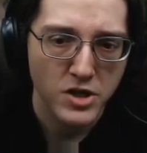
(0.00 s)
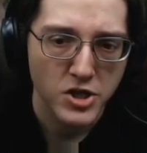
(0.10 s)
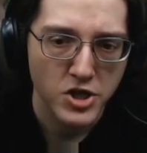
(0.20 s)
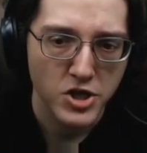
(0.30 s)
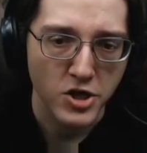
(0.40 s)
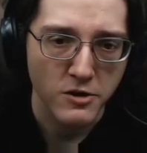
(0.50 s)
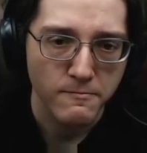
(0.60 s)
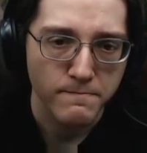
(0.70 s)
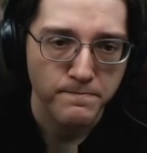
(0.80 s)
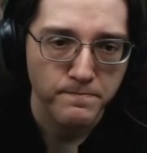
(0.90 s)
Sure.
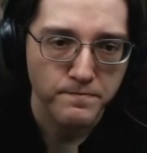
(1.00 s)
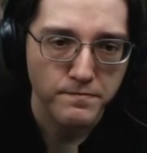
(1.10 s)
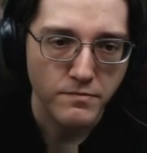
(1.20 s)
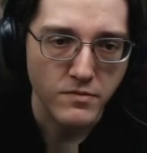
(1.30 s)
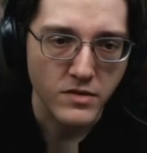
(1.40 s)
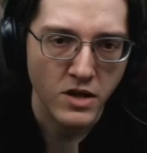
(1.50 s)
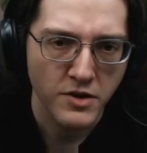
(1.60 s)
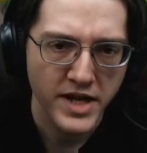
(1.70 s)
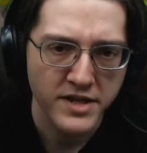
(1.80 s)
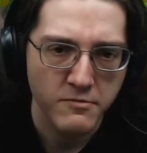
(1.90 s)

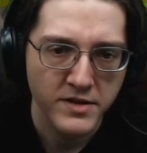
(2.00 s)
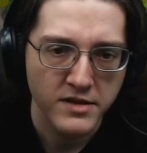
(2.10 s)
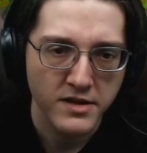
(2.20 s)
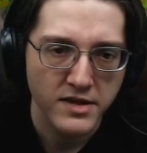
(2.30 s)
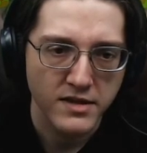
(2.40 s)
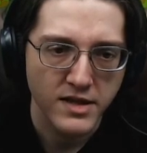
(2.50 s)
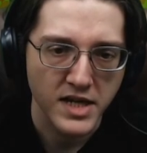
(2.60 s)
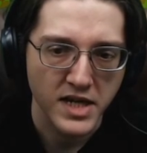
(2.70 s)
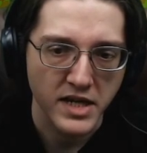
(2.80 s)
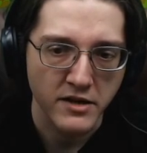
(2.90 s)
Oh yeah, they'll build a
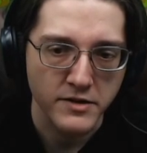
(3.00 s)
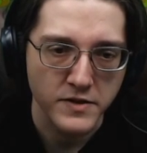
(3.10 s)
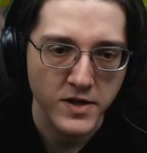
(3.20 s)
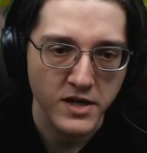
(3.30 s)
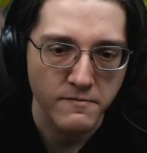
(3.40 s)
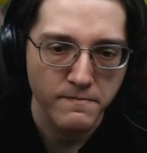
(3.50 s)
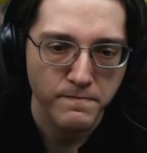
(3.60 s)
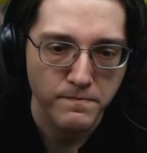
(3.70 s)
thingy here as well.